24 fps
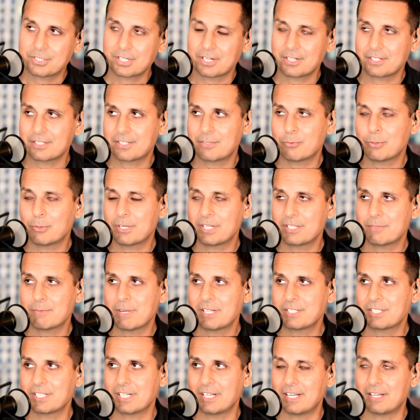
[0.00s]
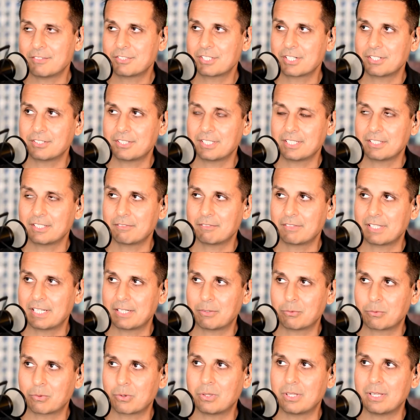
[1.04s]
started when you mentioned it i started thinking of like
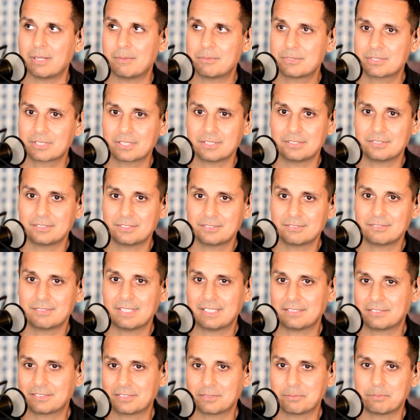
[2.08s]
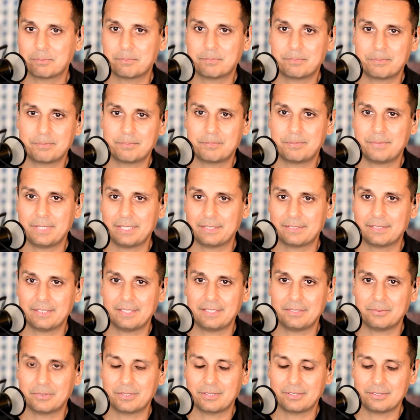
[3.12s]
roll-ups because that's a big
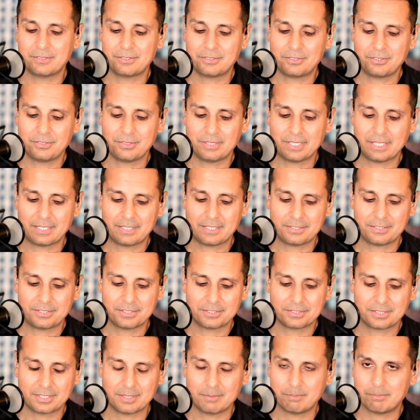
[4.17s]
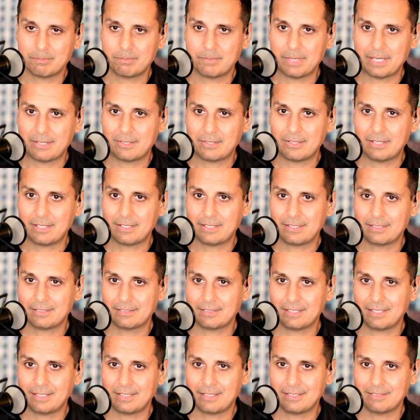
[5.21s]
thing where you got to just get better at it.
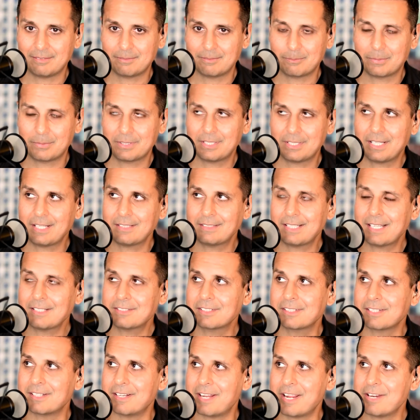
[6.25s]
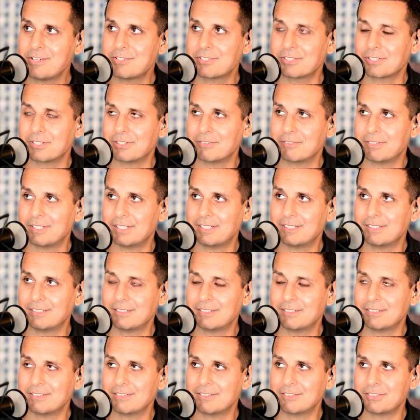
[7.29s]
And but that that's the nature of it.
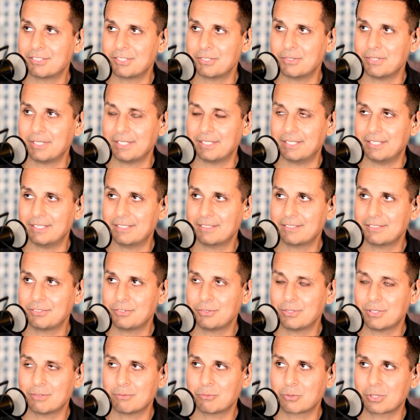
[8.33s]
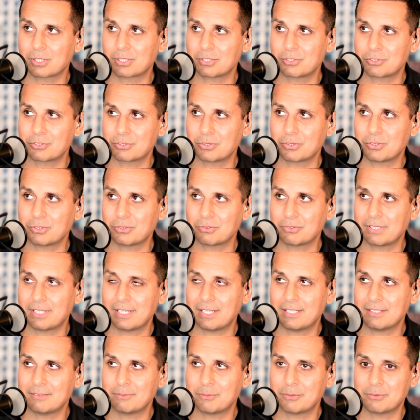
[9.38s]
Doing it, you have more control over
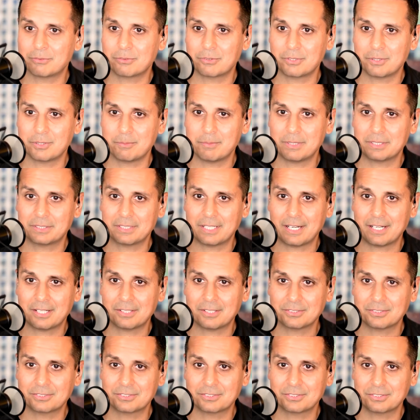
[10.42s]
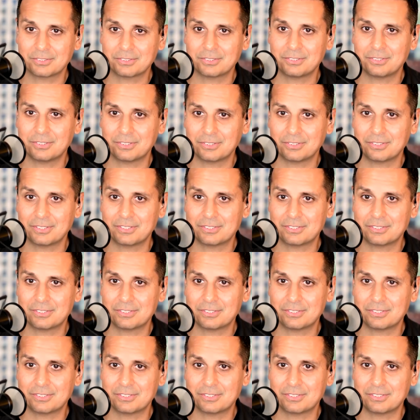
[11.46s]
that before you bet the house. You're at least